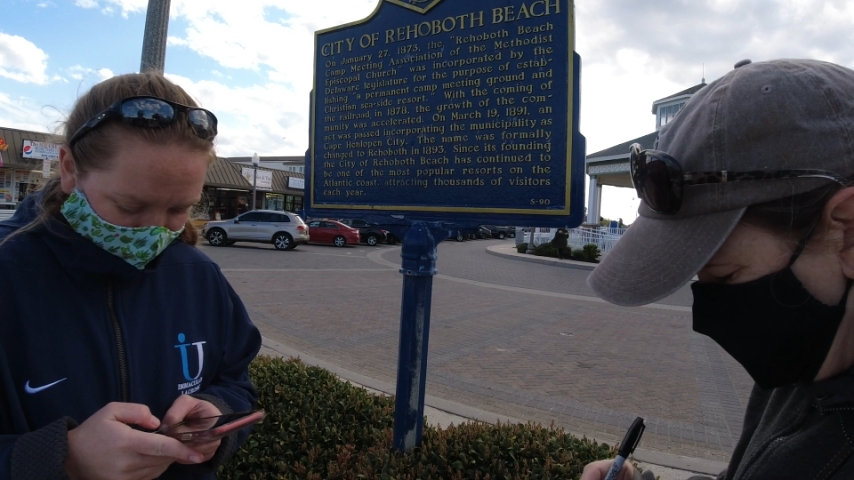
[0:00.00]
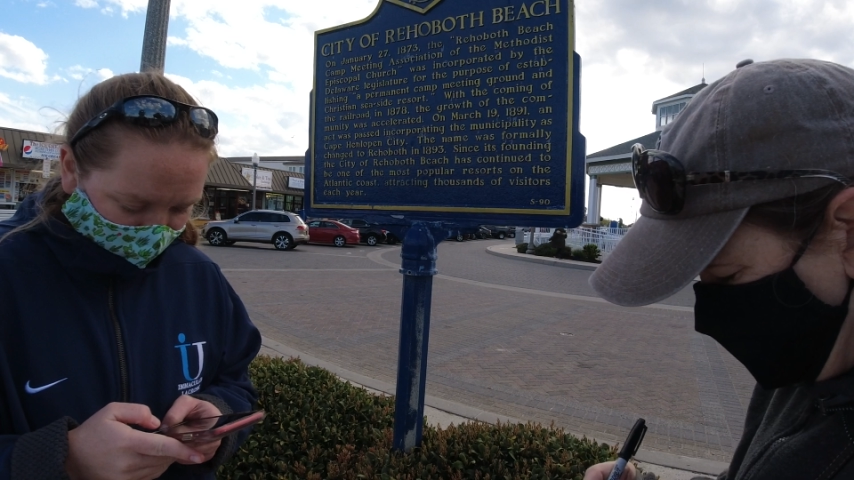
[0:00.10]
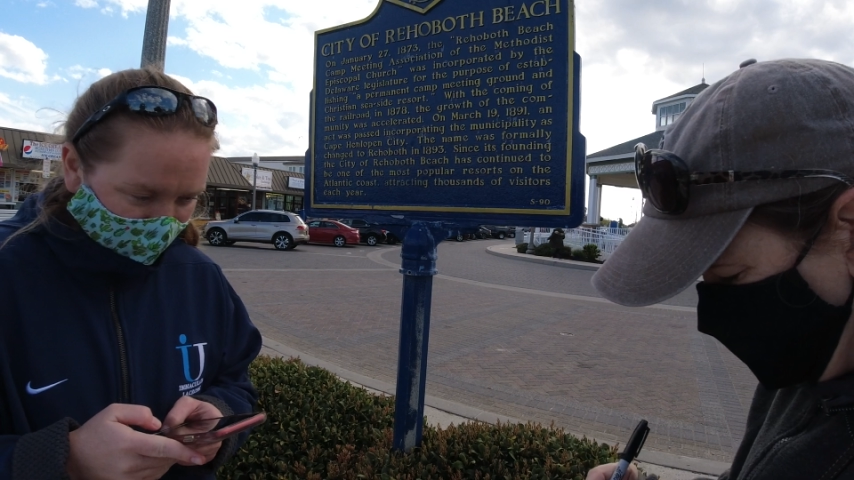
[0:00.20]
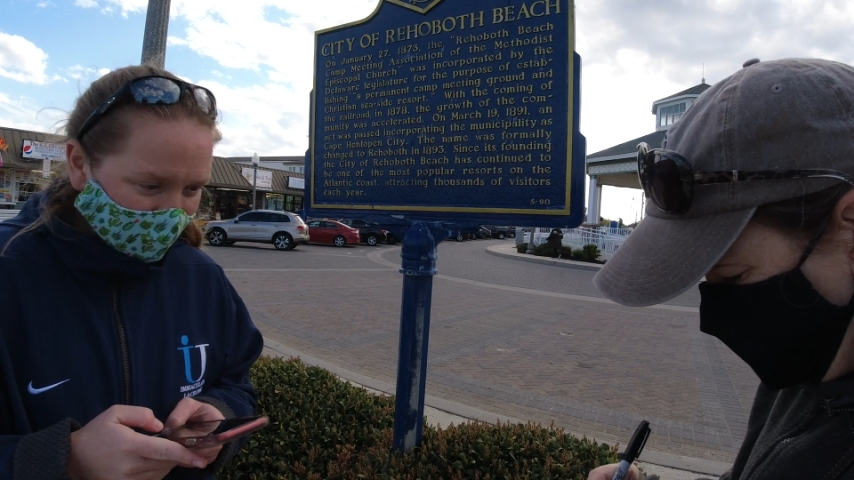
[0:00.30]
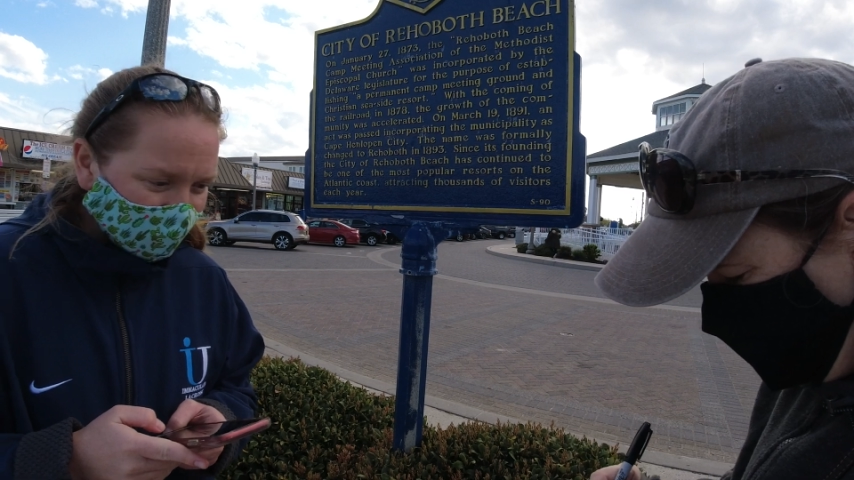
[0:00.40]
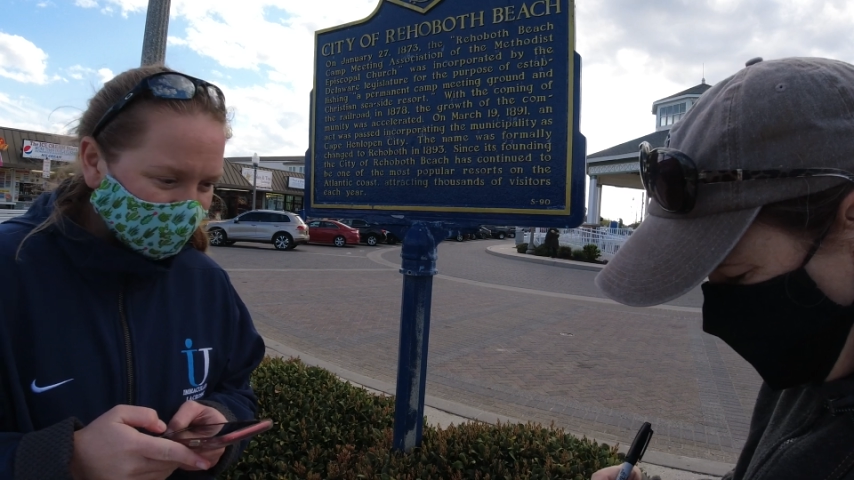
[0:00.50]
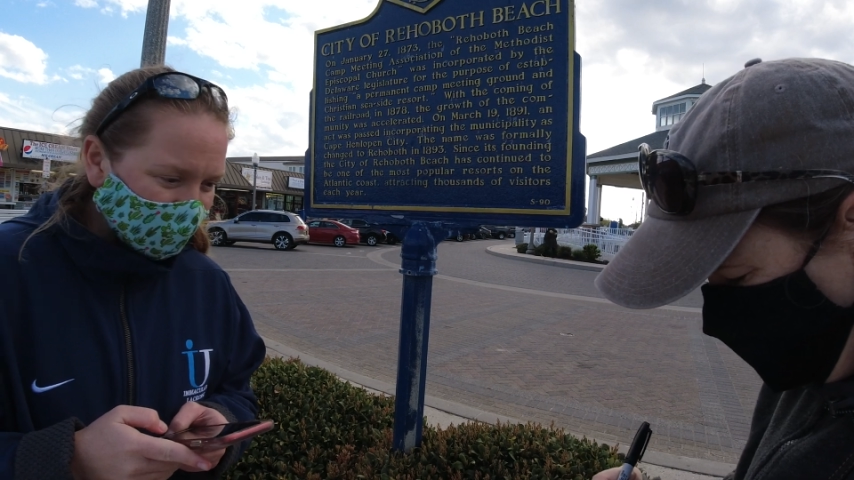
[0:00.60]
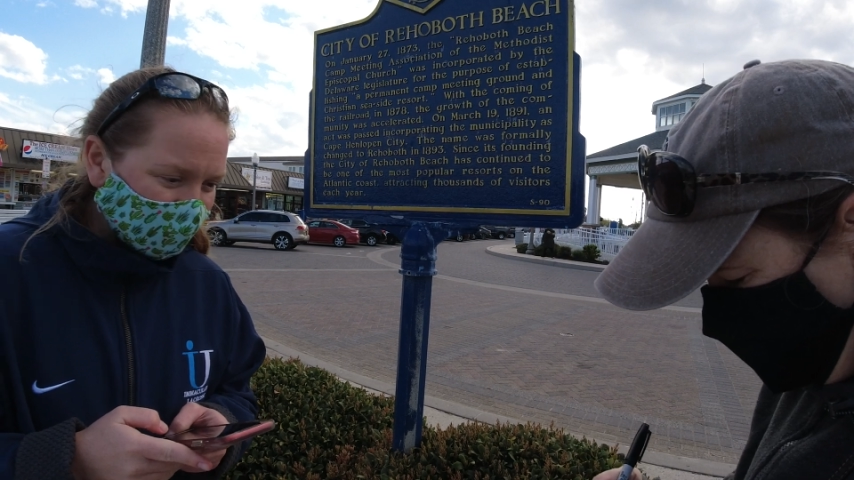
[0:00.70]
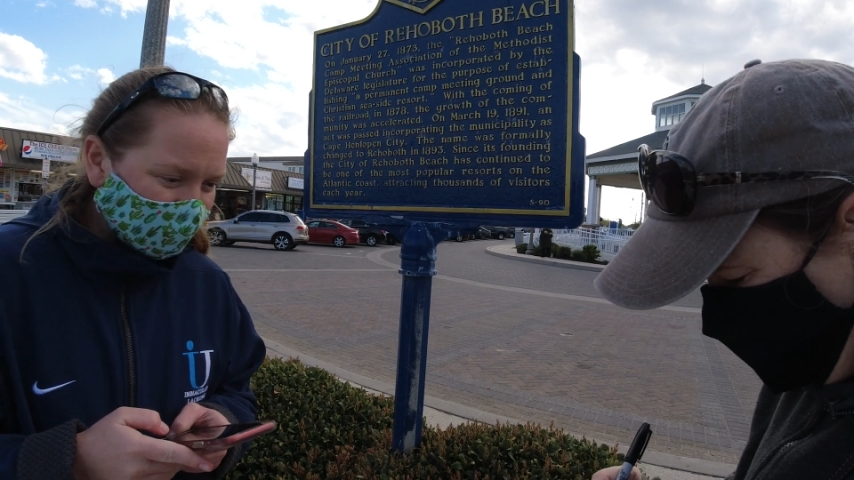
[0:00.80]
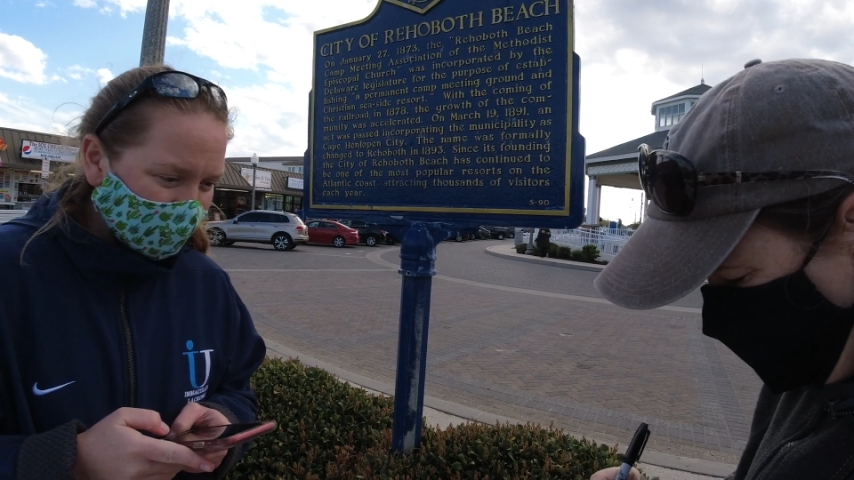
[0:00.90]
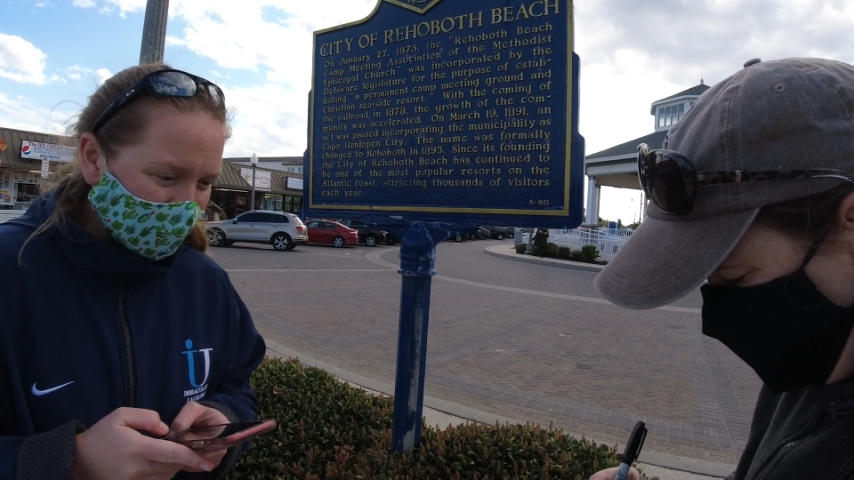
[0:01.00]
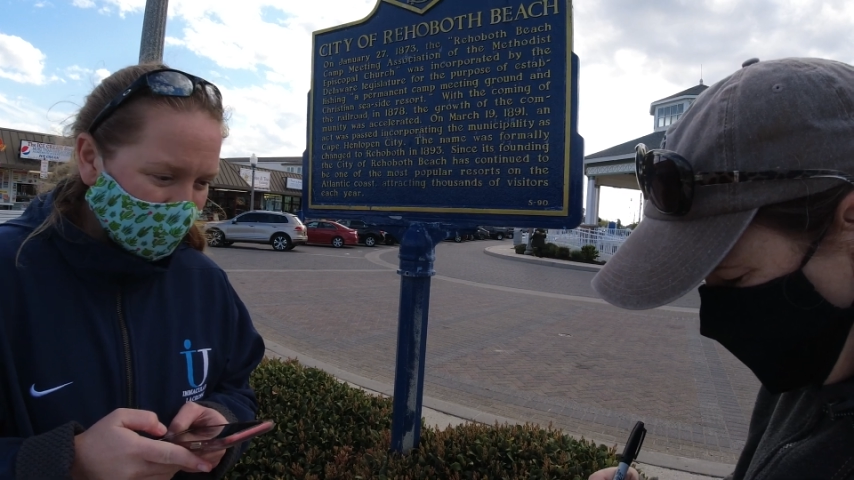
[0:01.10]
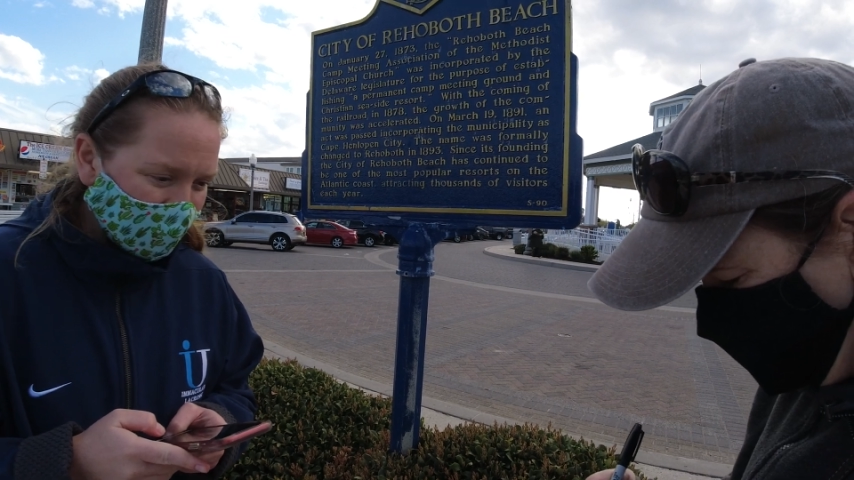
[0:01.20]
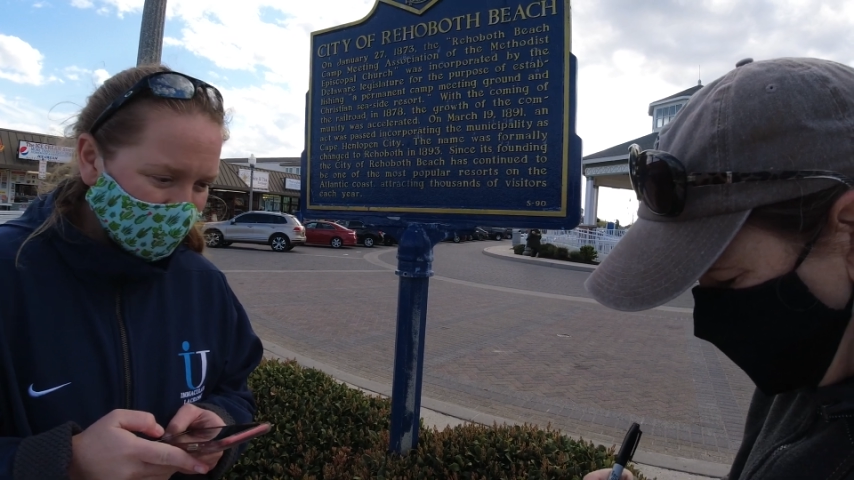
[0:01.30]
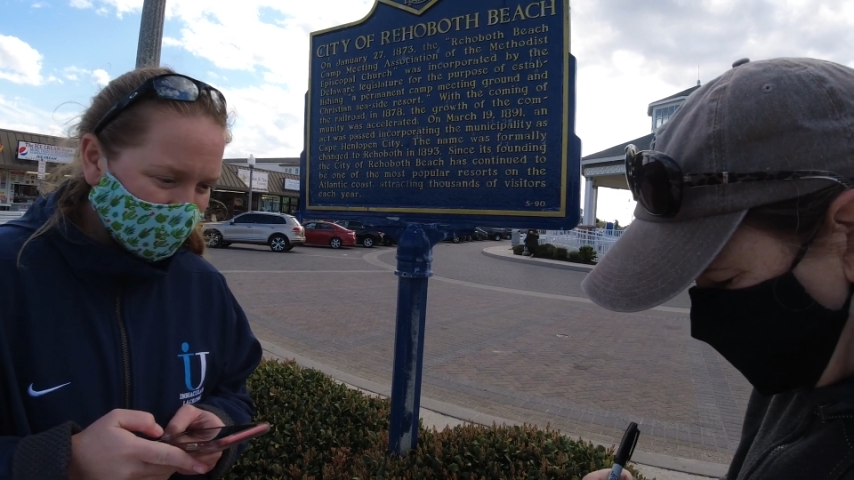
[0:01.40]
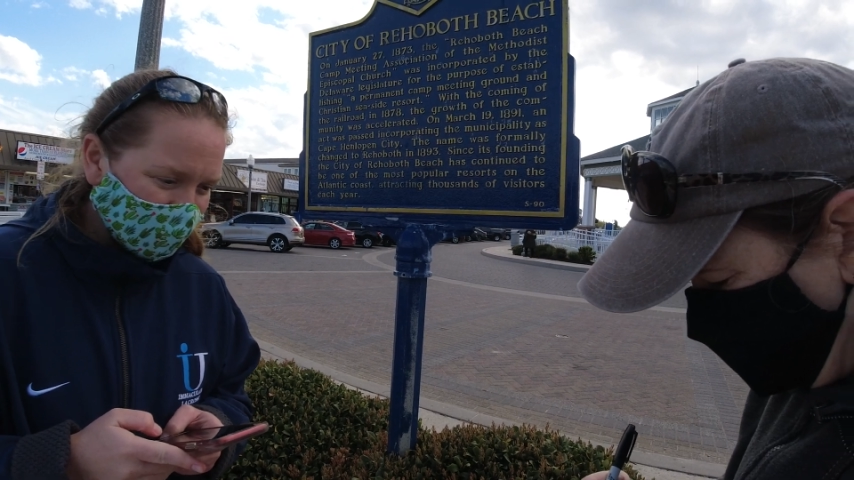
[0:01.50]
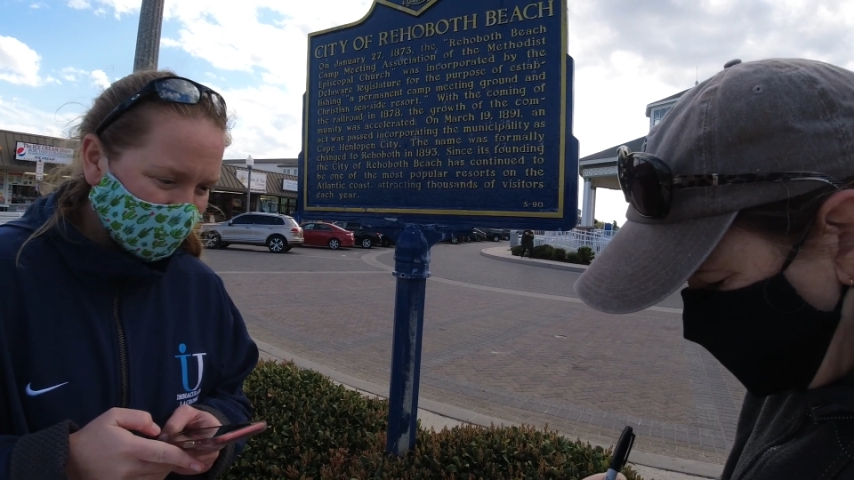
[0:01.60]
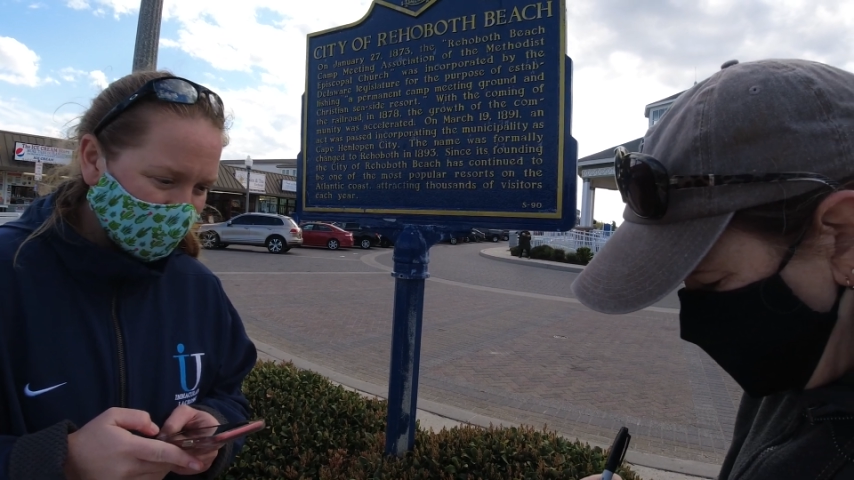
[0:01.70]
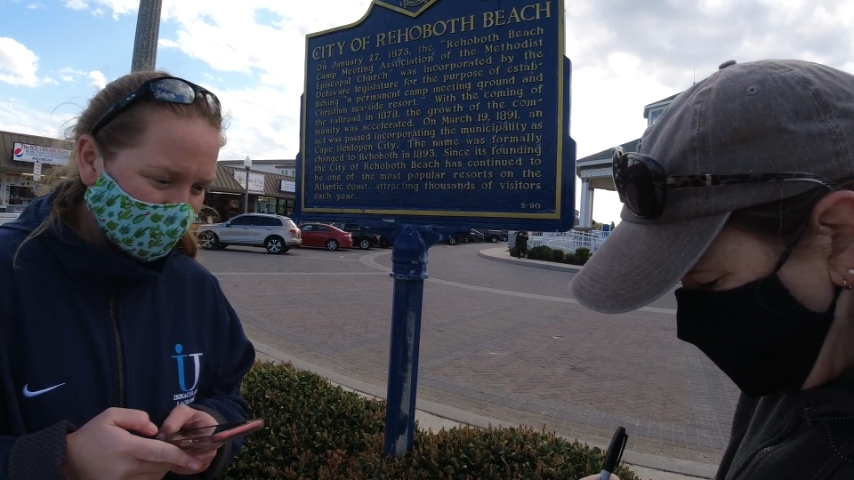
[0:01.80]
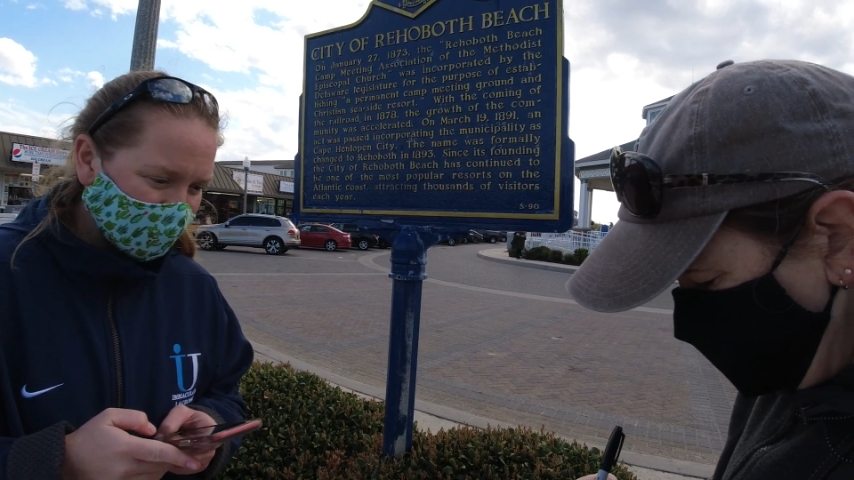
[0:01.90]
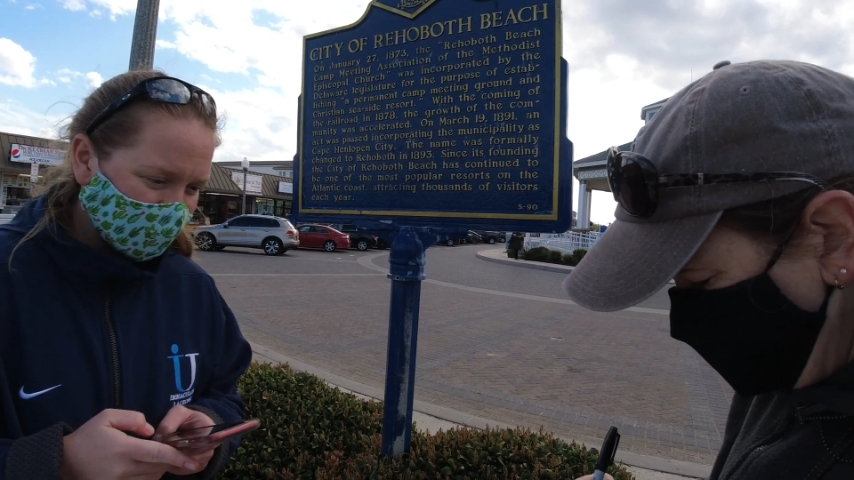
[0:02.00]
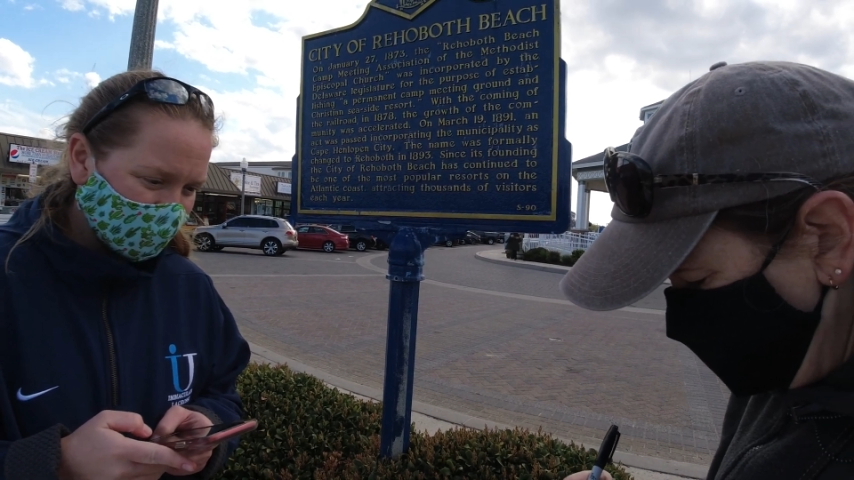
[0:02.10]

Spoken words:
letters H and J here.